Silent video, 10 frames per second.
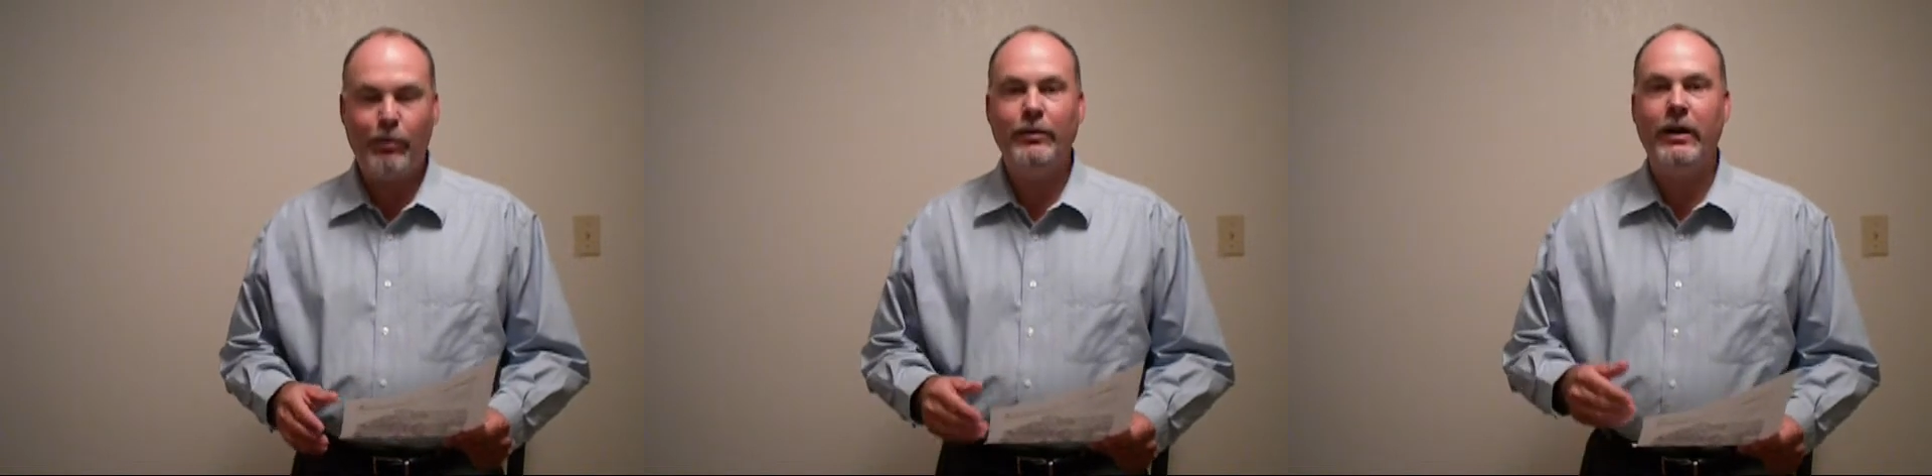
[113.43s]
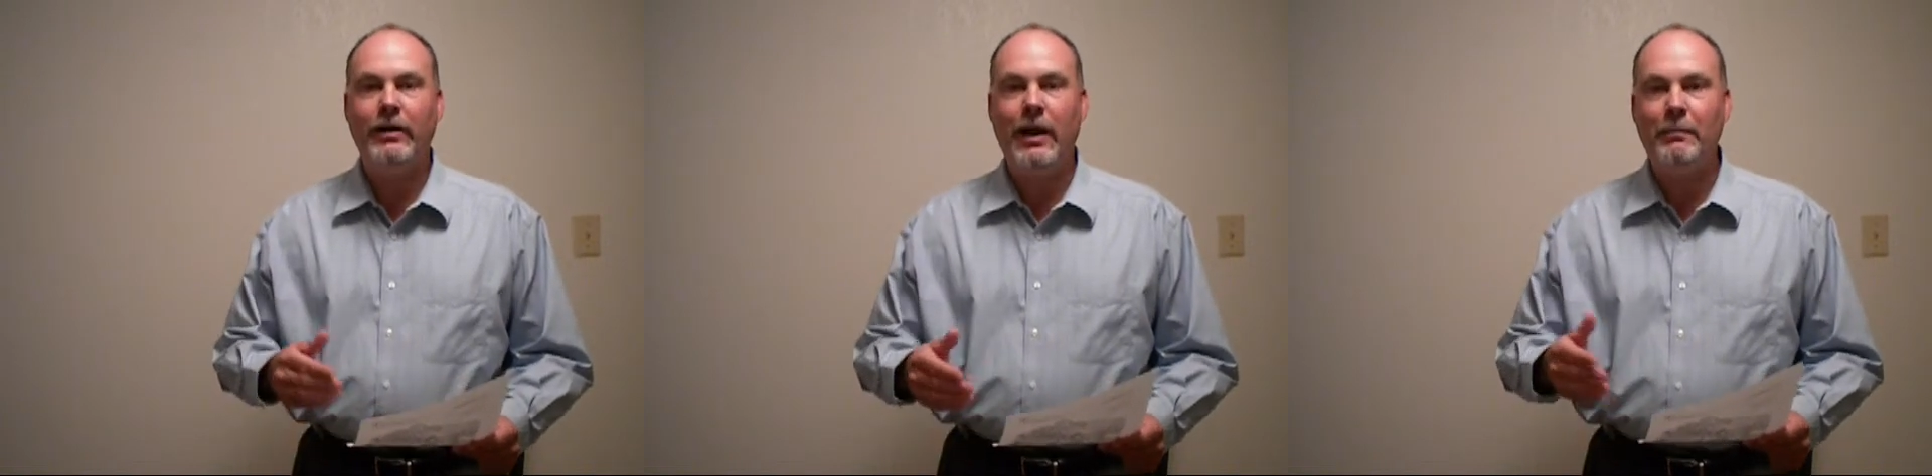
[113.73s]

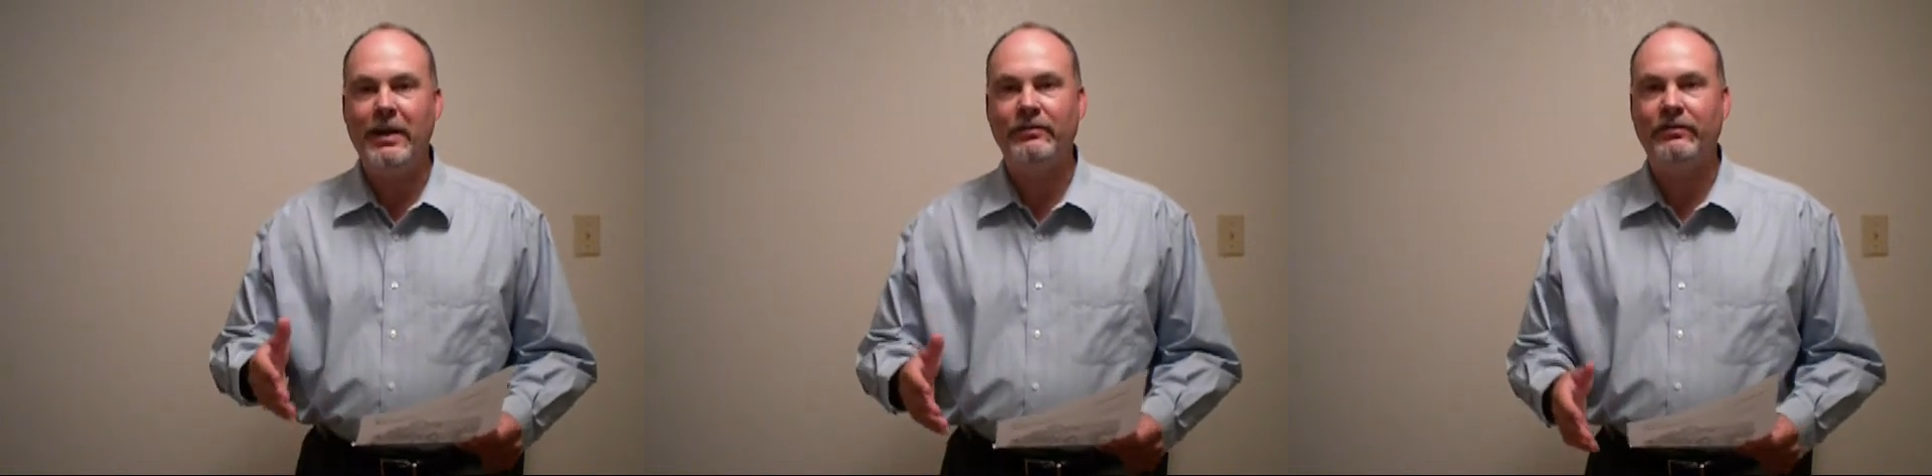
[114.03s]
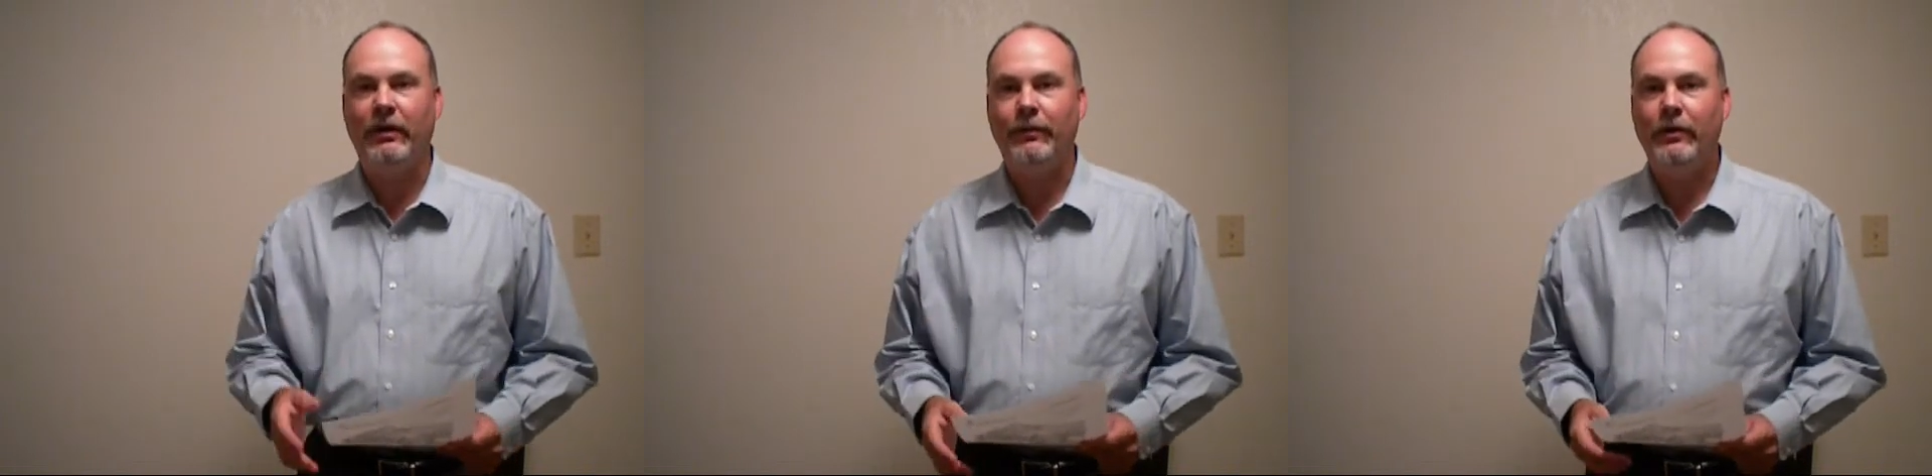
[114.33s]
Poner la
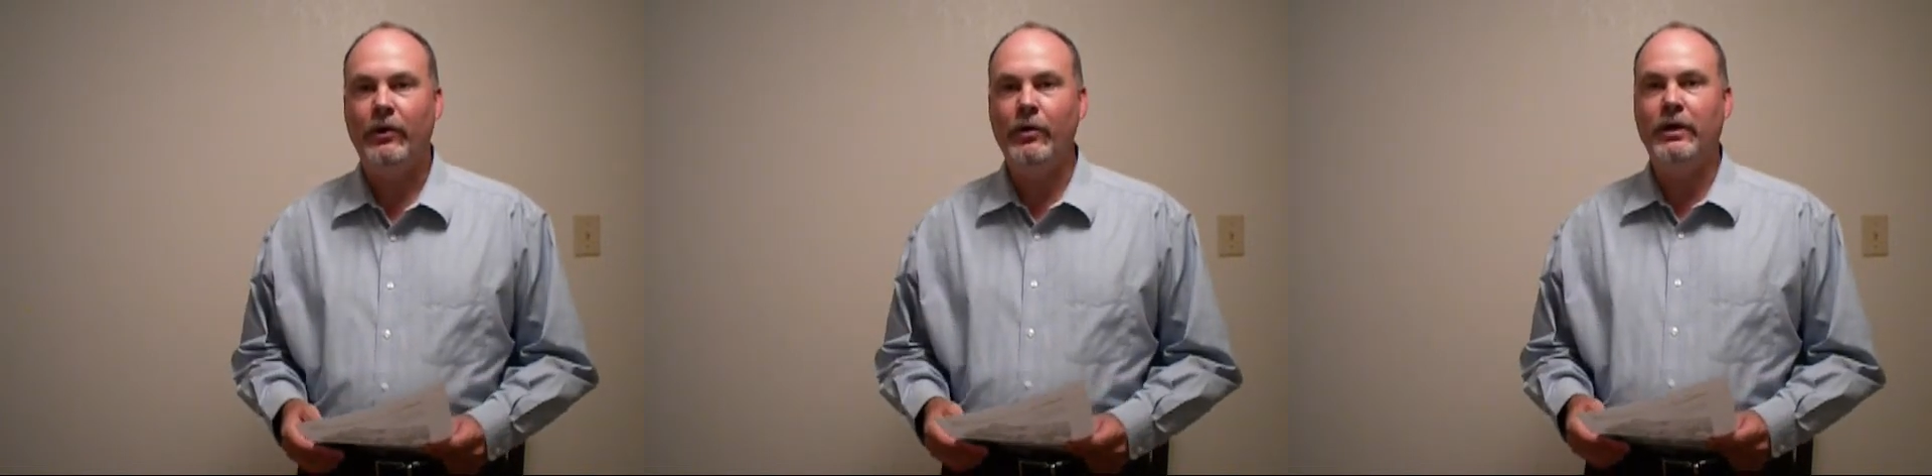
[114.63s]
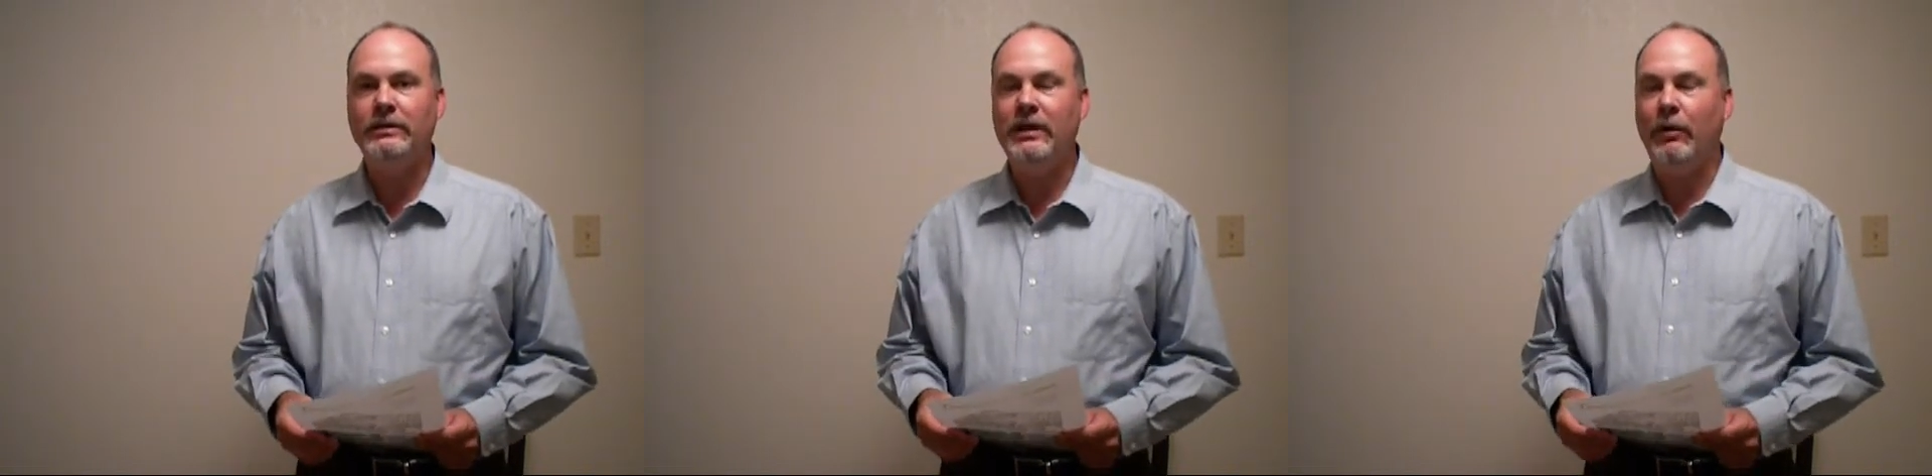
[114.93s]
mesa.
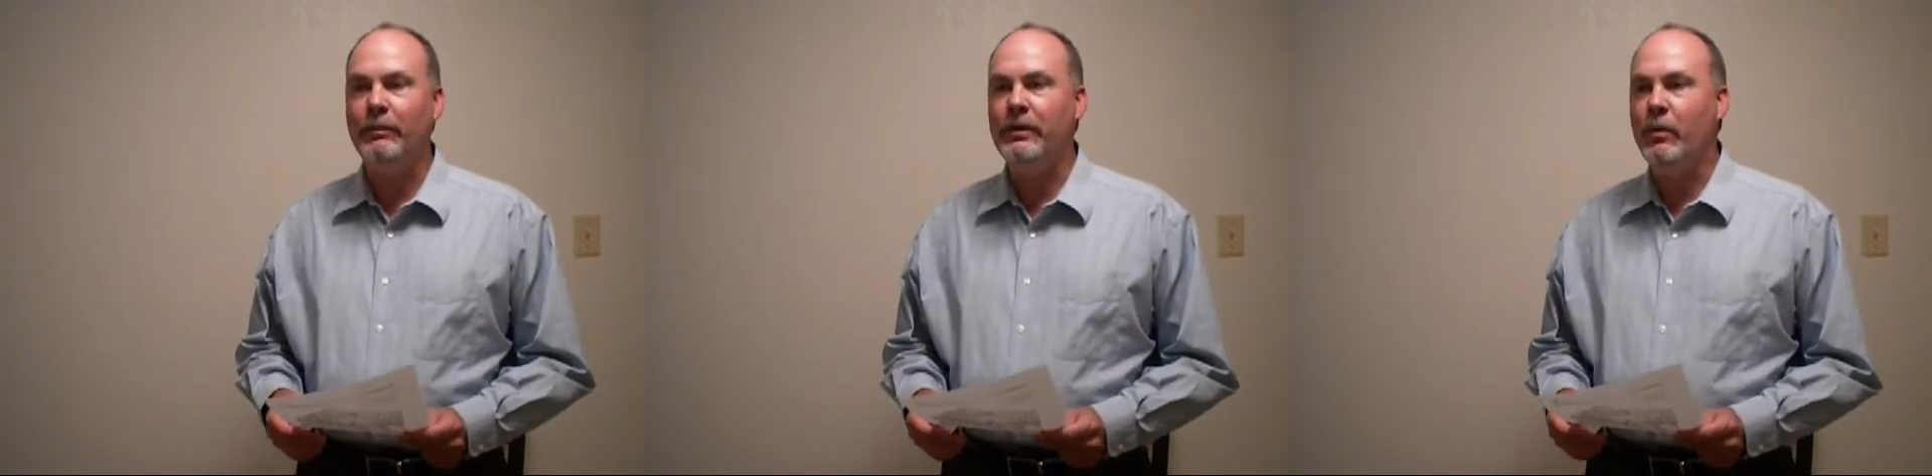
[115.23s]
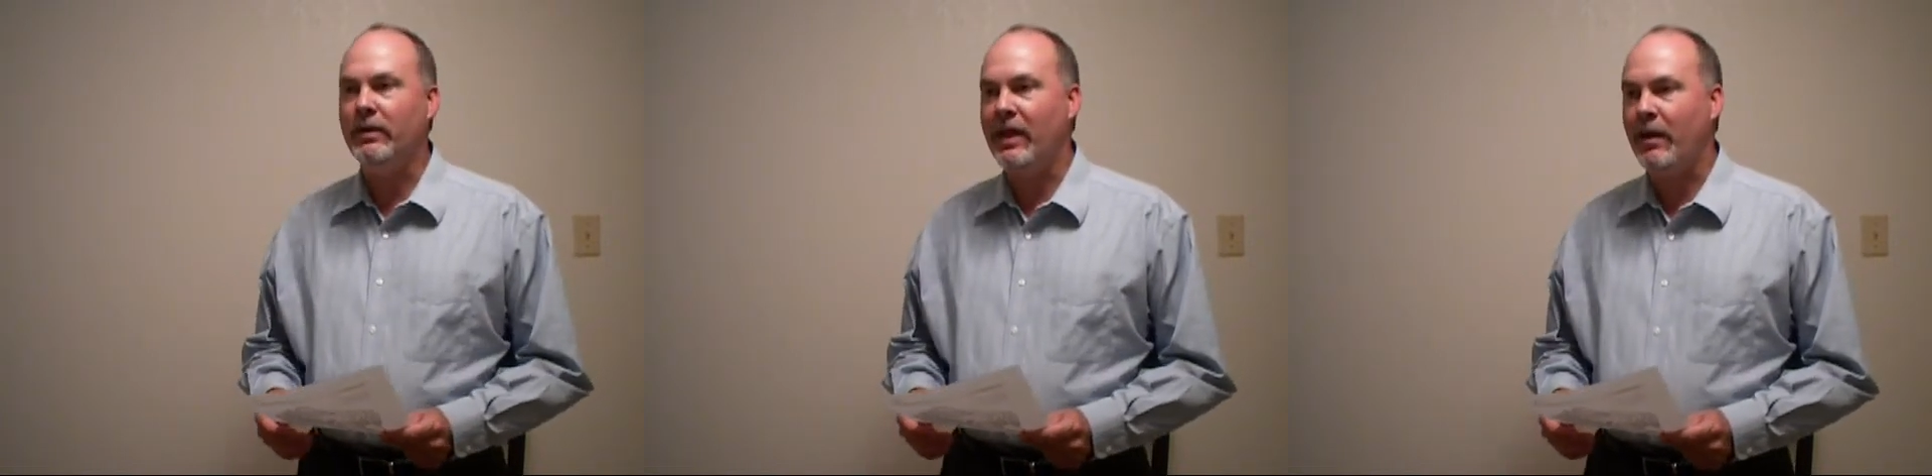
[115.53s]
Who can tell me
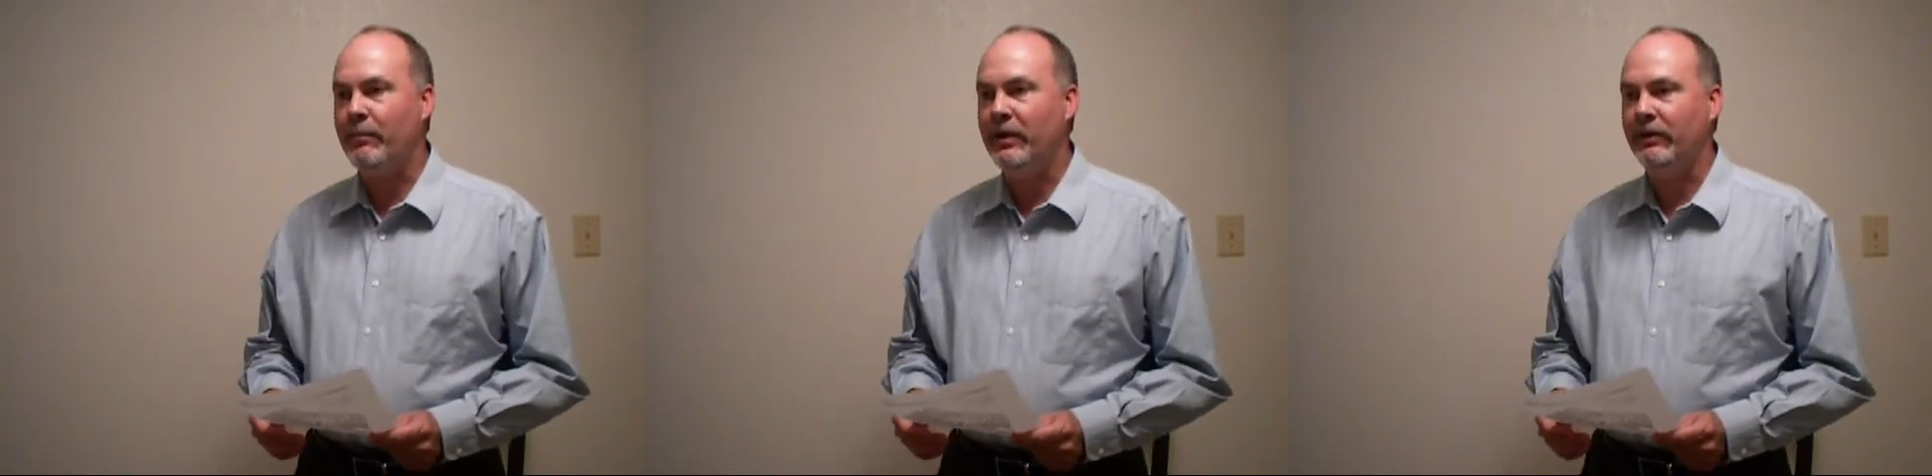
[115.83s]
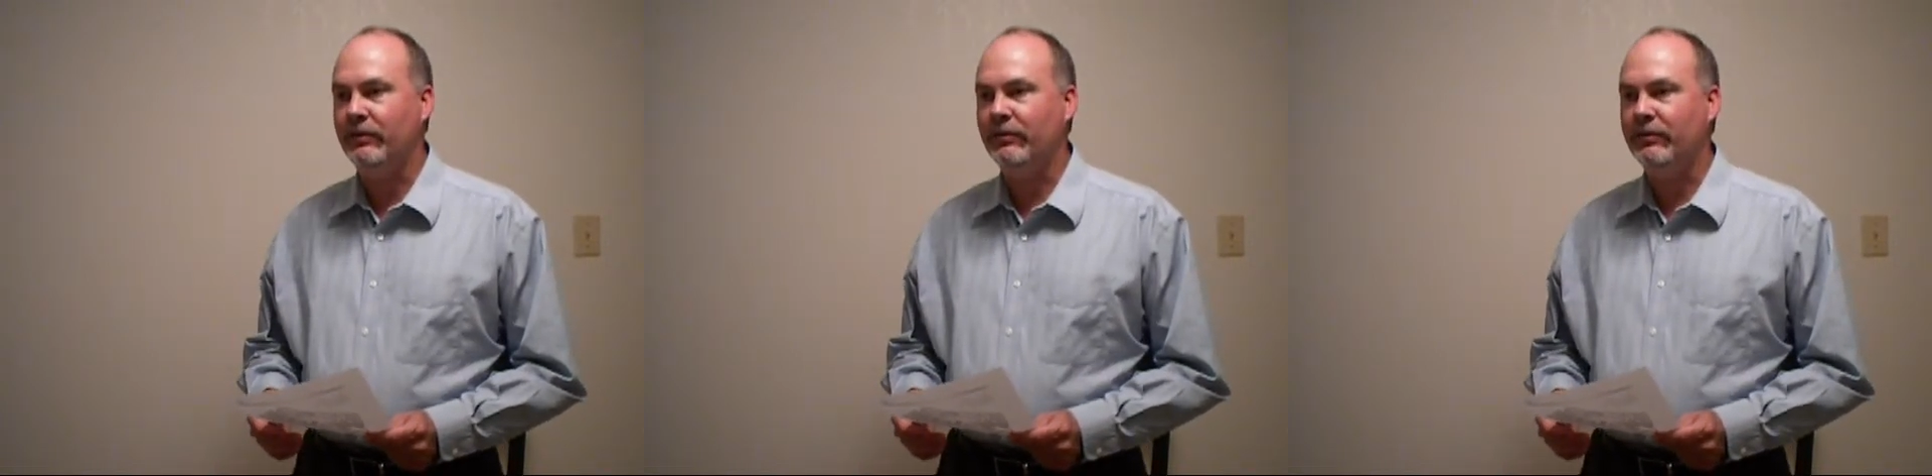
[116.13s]
what that
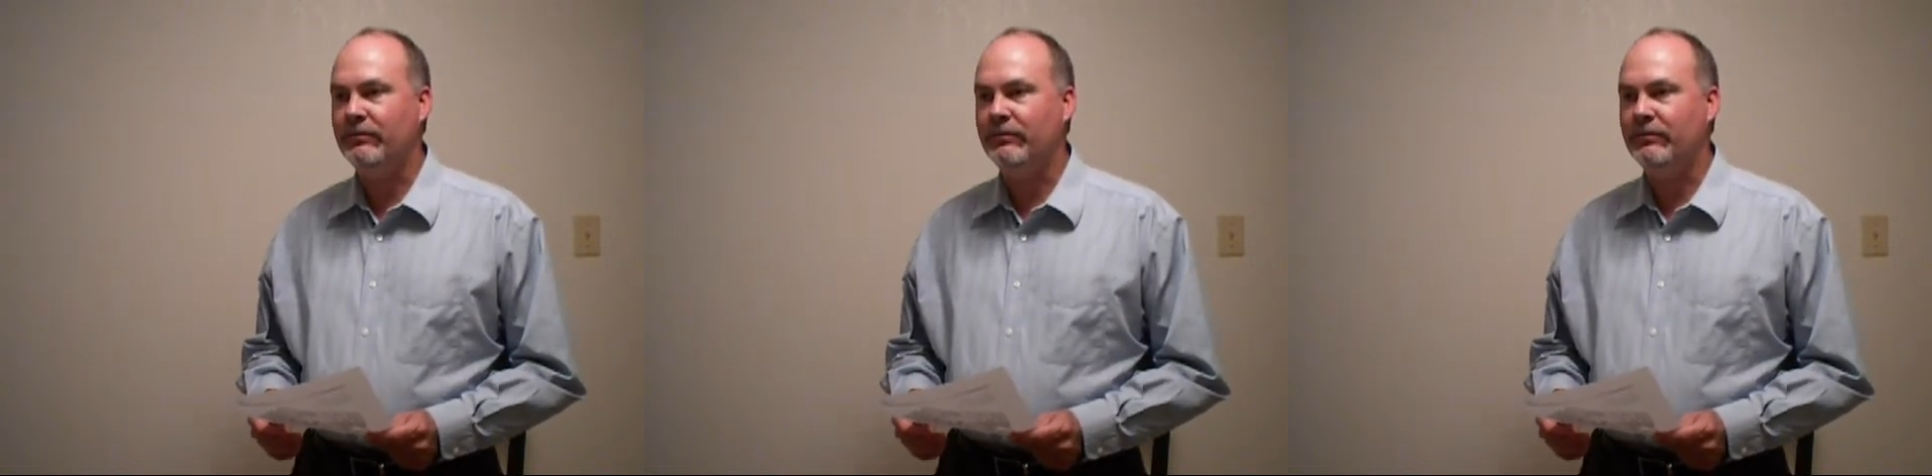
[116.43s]
means?